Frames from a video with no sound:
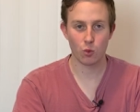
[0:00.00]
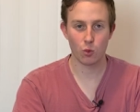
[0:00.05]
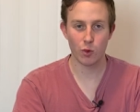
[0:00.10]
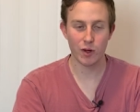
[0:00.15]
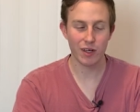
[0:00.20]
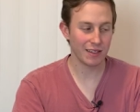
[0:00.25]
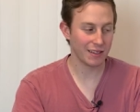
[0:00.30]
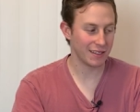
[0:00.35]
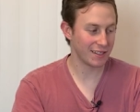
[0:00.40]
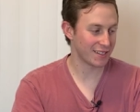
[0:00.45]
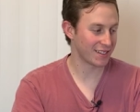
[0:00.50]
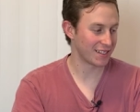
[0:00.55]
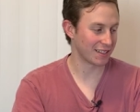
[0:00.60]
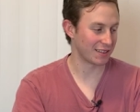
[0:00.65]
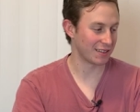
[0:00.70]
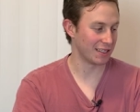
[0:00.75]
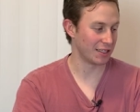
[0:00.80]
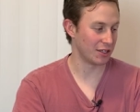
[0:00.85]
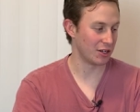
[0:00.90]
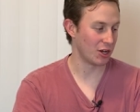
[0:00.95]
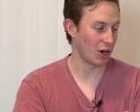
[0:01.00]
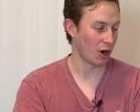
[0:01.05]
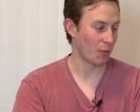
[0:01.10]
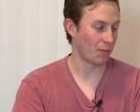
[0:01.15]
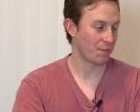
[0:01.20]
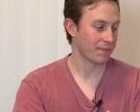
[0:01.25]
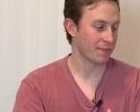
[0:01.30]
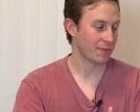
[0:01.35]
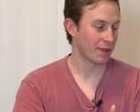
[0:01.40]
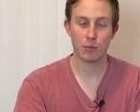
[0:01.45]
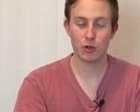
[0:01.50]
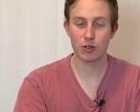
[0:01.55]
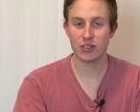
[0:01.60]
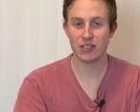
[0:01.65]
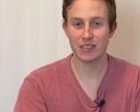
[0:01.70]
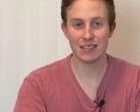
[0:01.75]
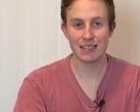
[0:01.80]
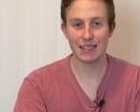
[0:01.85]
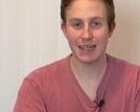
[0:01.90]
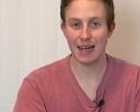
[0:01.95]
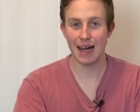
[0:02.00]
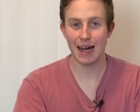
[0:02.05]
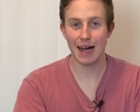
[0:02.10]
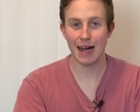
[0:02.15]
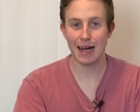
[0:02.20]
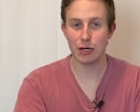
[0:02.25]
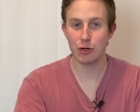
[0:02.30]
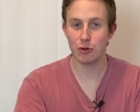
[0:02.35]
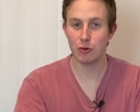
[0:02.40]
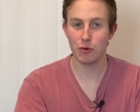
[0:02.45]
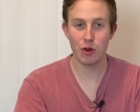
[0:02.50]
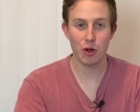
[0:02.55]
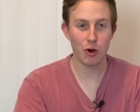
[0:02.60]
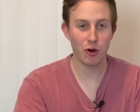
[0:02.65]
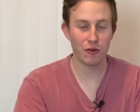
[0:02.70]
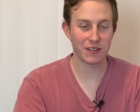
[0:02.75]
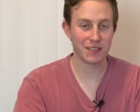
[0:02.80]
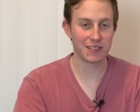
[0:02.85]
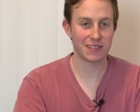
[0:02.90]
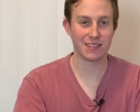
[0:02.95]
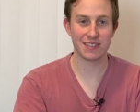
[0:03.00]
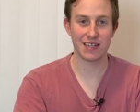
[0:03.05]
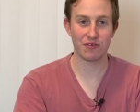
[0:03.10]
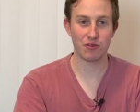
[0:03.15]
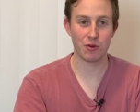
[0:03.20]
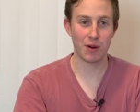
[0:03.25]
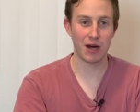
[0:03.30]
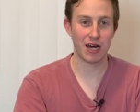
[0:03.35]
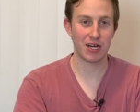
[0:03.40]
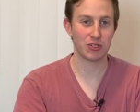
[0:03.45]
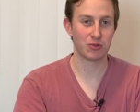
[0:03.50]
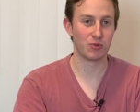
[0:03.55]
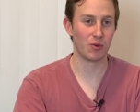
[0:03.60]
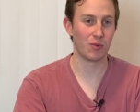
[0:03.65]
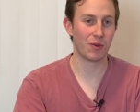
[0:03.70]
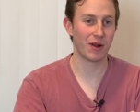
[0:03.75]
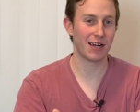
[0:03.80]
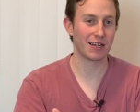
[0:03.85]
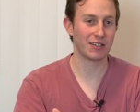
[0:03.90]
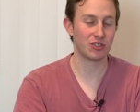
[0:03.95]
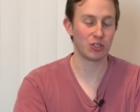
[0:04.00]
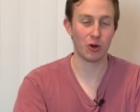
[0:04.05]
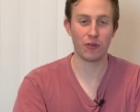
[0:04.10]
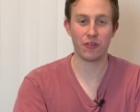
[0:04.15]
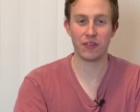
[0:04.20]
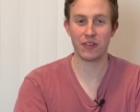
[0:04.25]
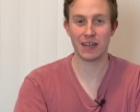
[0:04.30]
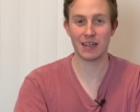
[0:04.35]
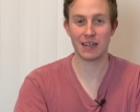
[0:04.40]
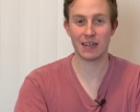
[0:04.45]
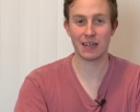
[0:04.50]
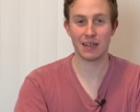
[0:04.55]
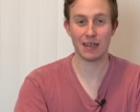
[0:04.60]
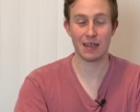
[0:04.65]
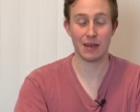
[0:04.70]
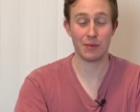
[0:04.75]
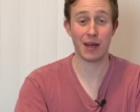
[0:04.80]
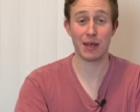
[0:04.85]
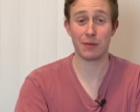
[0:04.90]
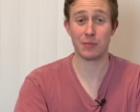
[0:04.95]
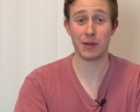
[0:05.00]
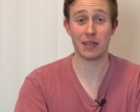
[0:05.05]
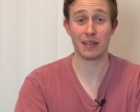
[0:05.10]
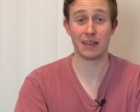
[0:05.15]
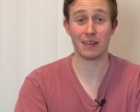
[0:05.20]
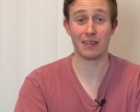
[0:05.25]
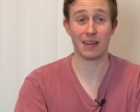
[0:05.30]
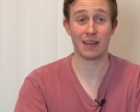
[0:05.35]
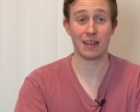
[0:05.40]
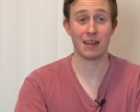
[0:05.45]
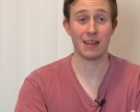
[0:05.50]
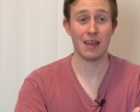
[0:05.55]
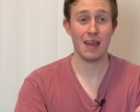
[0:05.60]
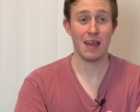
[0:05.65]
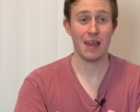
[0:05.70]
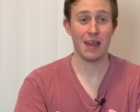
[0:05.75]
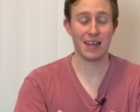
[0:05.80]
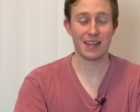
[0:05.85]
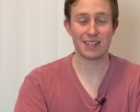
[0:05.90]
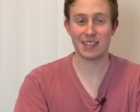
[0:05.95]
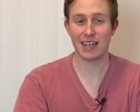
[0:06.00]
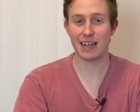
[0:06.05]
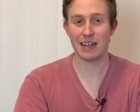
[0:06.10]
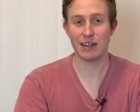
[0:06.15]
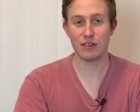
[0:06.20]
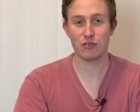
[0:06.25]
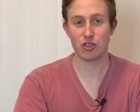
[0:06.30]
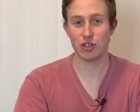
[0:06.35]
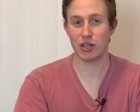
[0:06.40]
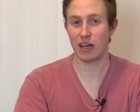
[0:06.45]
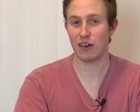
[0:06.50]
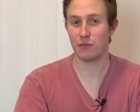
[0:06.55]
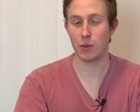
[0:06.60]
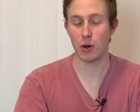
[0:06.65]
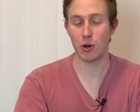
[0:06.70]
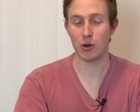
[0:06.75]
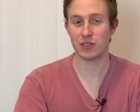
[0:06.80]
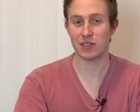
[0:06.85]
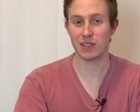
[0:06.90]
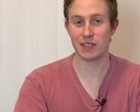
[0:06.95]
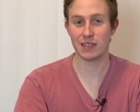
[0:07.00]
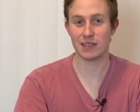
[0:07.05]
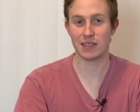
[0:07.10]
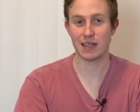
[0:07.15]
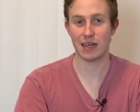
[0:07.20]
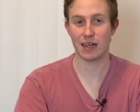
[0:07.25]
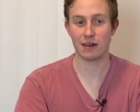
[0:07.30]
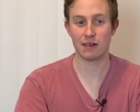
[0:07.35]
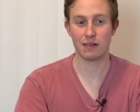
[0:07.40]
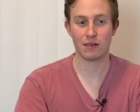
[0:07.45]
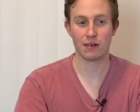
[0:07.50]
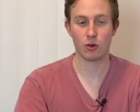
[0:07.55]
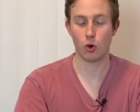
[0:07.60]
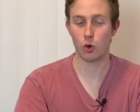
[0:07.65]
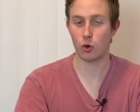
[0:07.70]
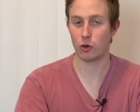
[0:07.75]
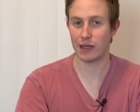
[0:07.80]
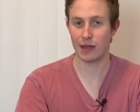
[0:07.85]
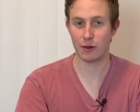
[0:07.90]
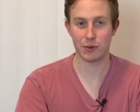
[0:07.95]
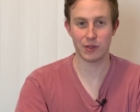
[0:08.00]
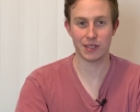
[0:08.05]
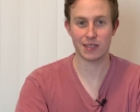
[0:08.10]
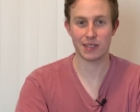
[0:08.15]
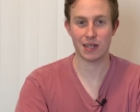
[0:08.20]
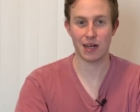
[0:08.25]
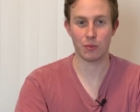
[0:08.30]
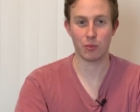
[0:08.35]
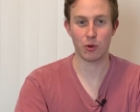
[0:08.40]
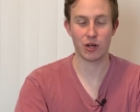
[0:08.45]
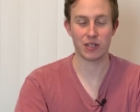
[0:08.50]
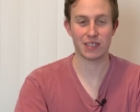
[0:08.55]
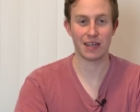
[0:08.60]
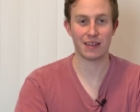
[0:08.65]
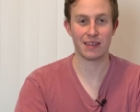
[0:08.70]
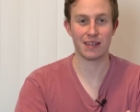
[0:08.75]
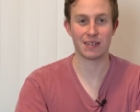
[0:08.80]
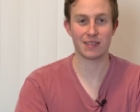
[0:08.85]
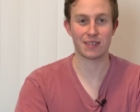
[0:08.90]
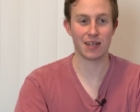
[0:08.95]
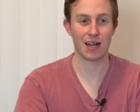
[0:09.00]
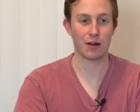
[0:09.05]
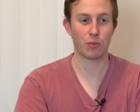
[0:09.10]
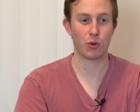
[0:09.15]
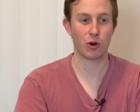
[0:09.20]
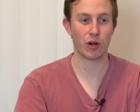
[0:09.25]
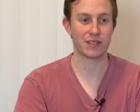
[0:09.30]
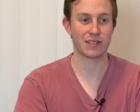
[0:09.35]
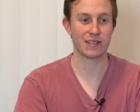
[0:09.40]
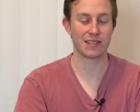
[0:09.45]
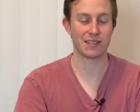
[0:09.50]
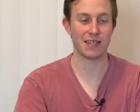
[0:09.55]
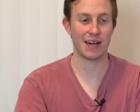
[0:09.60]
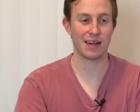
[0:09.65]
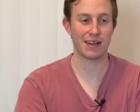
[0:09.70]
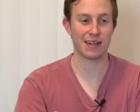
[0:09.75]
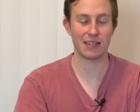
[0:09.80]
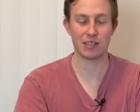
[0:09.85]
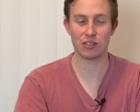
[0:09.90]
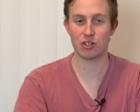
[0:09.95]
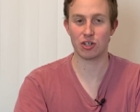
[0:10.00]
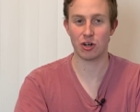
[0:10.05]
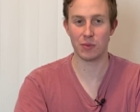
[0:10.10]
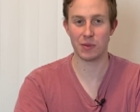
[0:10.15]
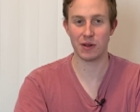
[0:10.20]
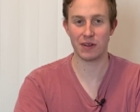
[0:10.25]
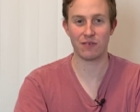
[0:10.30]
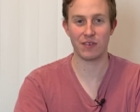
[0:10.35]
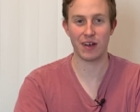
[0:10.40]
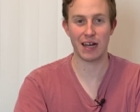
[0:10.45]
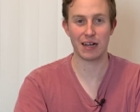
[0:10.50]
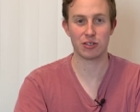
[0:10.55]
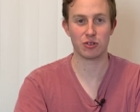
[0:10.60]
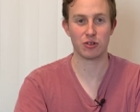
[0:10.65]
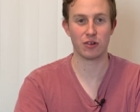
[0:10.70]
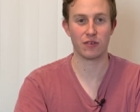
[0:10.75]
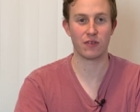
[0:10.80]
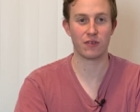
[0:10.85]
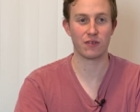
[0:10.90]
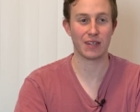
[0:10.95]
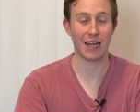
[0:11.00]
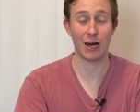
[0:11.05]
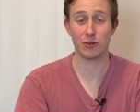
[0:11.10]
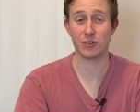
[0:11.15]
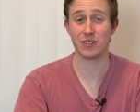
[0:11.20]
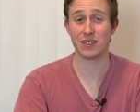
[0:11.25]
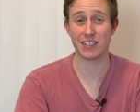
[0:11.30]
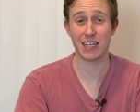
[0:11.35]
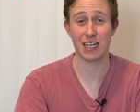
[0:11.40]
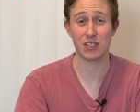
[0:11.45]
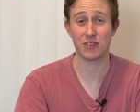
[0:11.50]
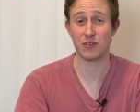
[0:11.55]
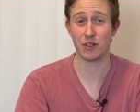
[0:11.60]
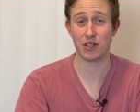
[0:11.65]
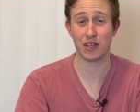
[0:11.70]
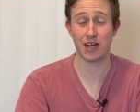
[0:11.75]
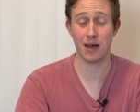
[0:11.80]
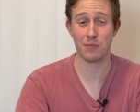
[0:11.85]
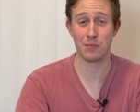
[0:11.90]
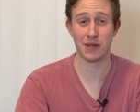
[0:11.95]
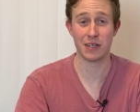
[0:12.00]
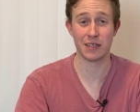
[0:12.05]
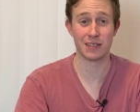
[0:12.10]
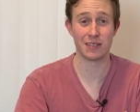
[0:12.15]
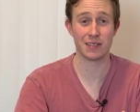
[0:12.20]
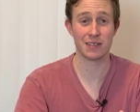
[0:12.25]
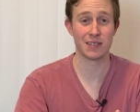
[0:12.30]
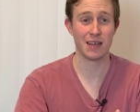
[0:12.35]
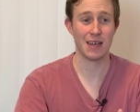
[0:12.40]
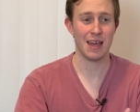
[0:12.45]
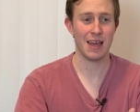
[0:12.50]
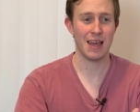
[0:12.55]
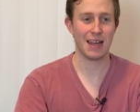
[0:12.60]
Realistically, no. Personally, I don't know if this is ever possible, but I don't think, in my opinion, that executives should have bonuses that correlate with the stock price. I think stock price is not a determining factor of how successful a company is.